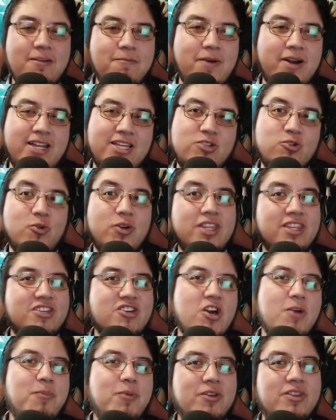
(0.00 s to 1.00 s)
anybody to
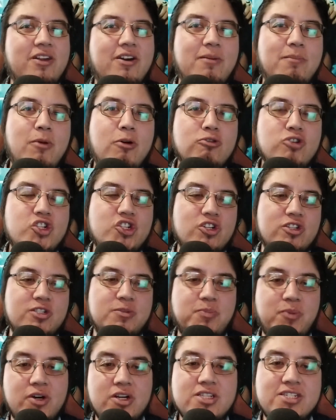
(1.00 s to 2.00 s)
interpret their
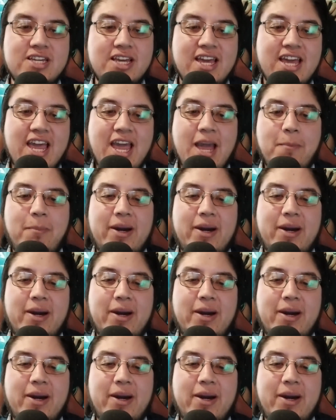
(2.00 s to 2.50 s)
emotions, but